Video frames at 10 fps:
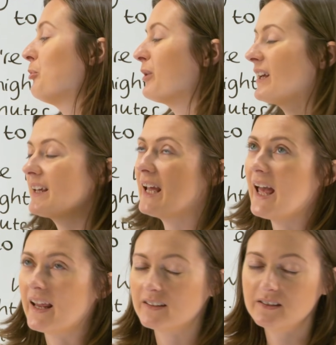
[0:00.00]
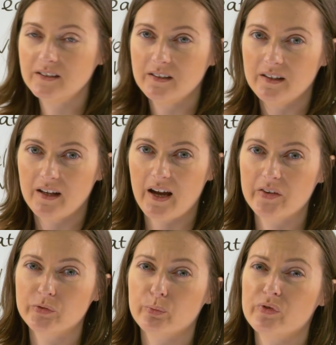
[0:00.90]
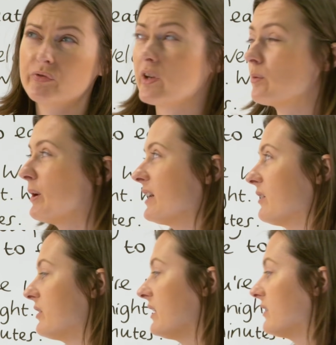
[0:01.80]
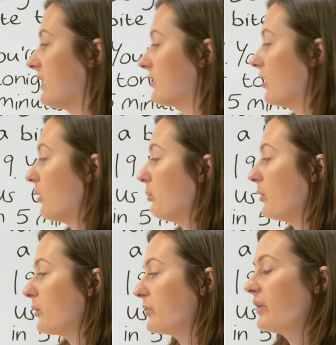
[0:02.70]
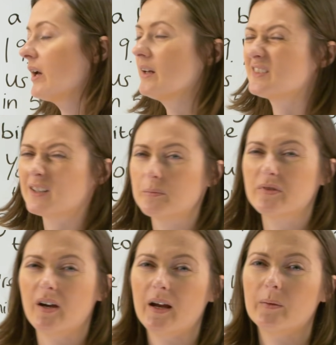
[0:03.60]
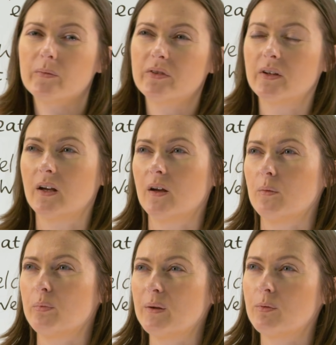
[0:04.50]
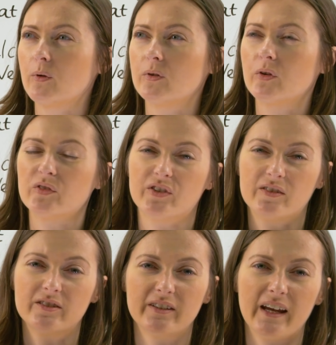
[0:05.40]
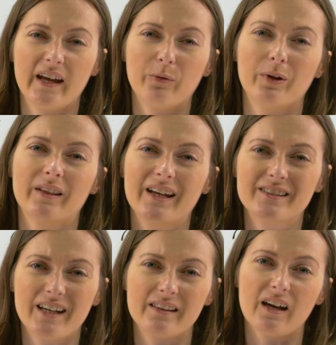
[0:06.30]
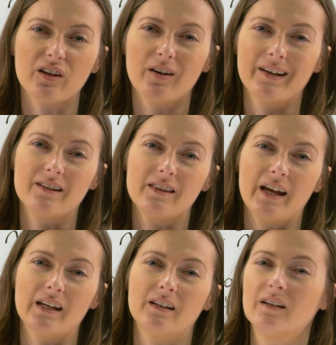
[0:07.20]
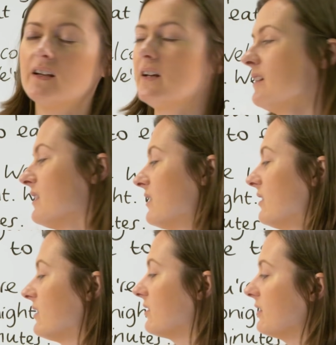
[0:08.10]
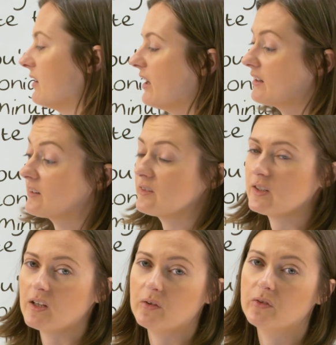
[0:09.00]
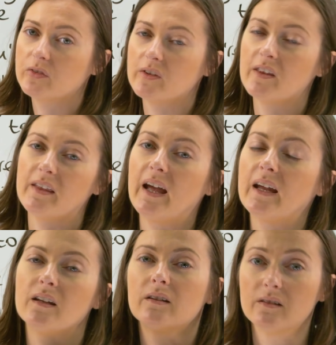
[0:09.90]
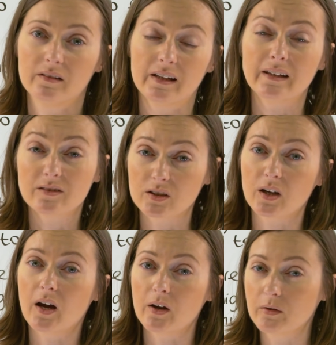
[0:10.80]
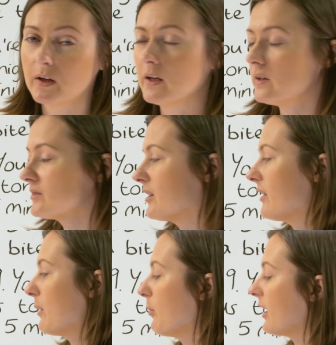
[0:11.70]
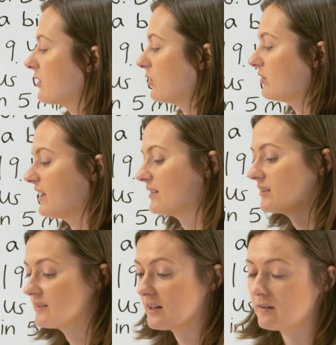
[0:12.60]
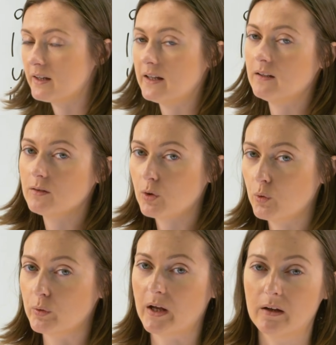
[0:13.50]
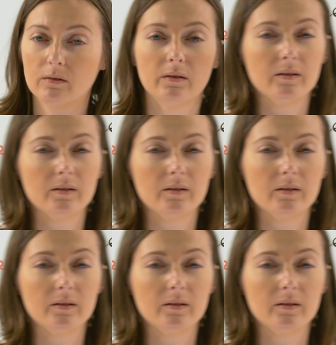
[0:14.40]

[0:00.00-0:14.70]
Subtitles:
But again, as with so many of these examples, sometimes people are not sincere when they say that kind of thing. This is an excuse that they need to go, so they might not necessarily call you.